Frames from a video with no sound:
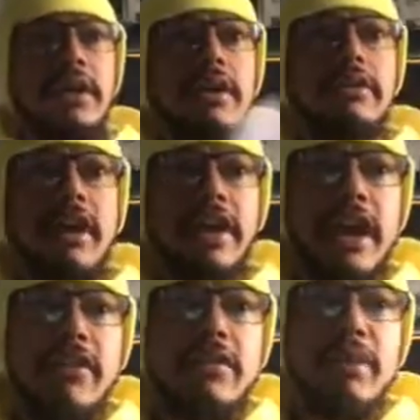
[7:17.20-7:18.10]
It is
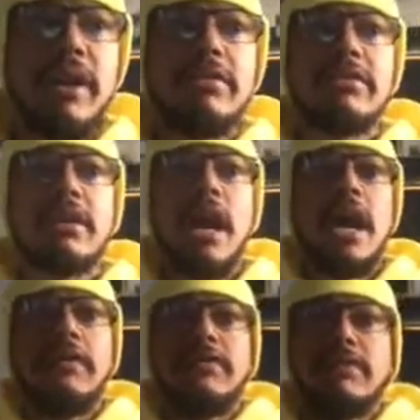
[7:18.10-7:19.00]
like everybody who's
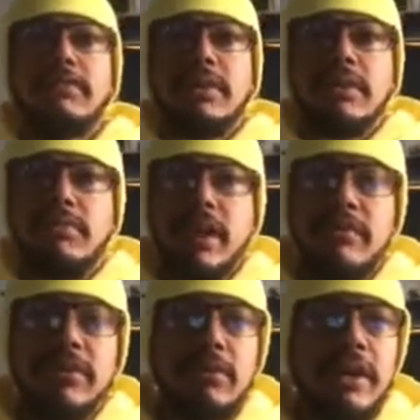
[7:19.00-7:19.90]
alive, but the
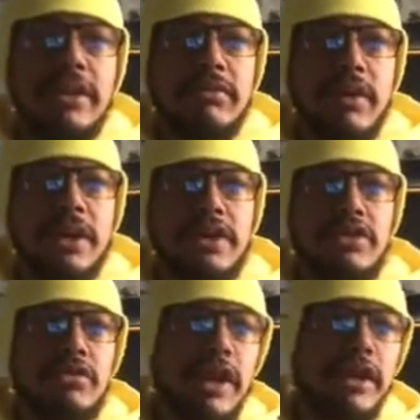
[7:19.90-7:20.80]
blameless one, is running a
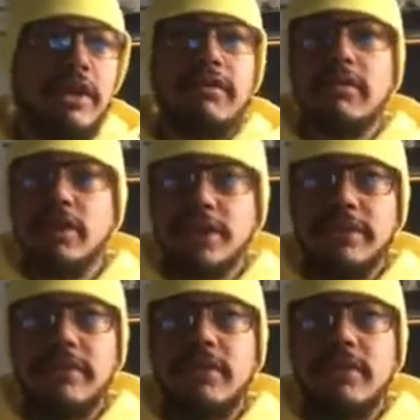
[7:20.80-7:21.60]
train on a virgin.